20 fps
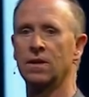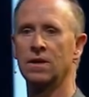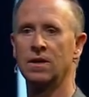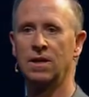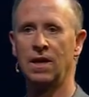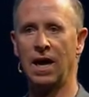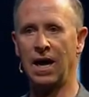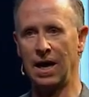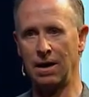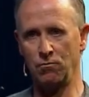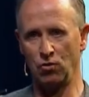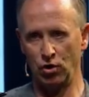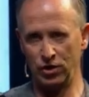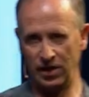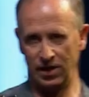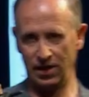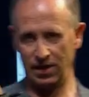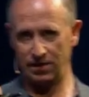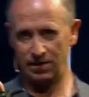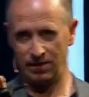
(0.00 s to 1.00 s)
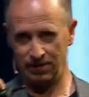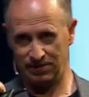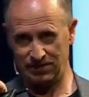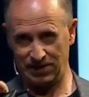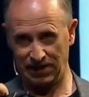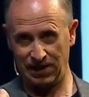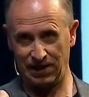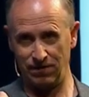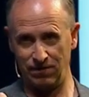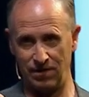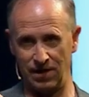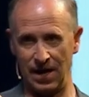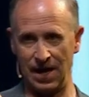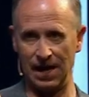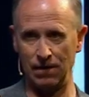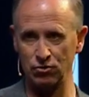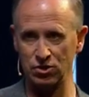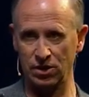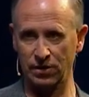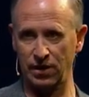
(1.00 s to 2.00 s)
I'm looking at Dean there. I
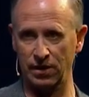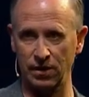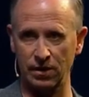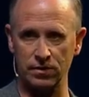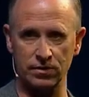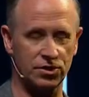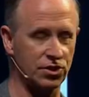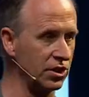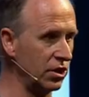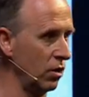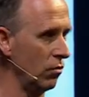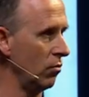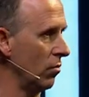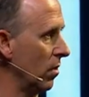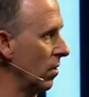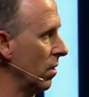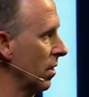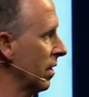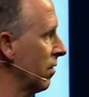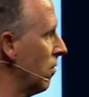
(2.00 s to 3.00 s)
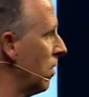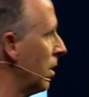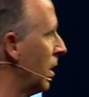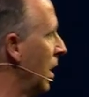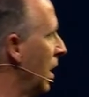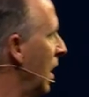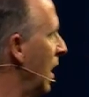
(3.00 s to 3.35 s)
was looking at Sue earlier on.